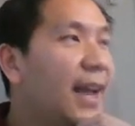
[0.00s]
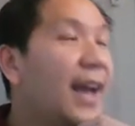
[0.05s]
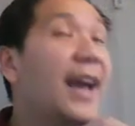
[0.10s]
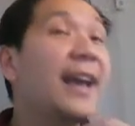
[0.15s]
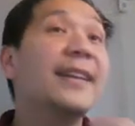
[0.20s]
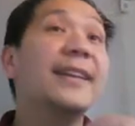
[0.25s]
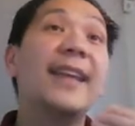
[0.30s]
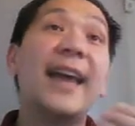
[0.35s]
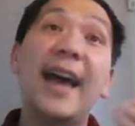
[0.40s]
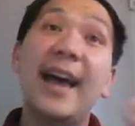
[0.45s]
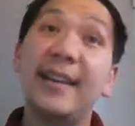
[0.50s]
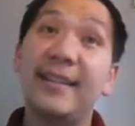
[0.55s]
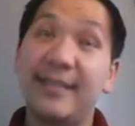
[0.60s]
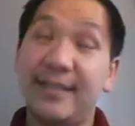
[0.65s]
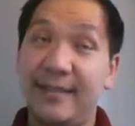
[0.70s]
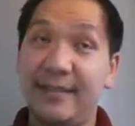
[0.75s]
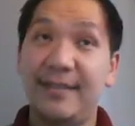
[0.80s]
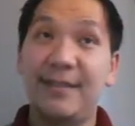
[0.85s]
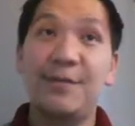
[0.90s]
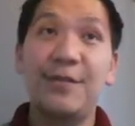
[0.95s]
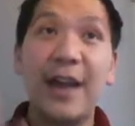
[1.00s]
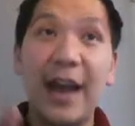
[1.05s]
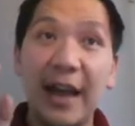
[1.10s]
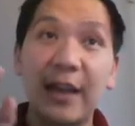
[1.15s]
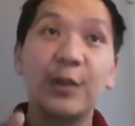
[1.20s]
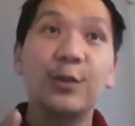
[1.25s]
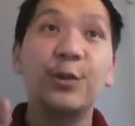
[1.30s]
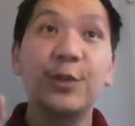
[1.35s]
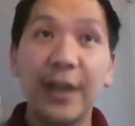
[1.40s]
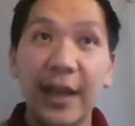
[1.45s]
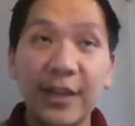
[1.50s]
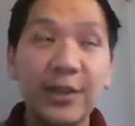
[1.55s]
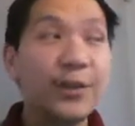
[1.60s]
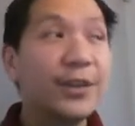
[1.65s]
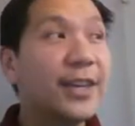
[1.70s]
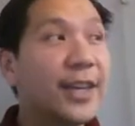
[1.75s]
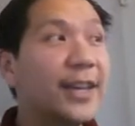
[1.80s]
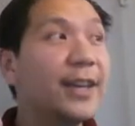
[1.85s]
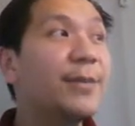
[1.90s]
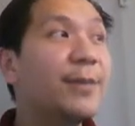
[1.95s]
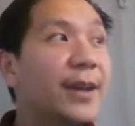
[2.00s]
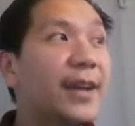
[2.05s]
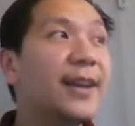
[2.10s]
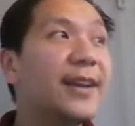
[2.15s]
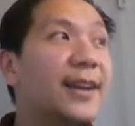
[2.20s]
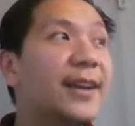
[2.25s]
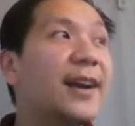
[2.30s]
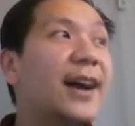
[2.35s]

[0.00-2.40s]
And that value that you give in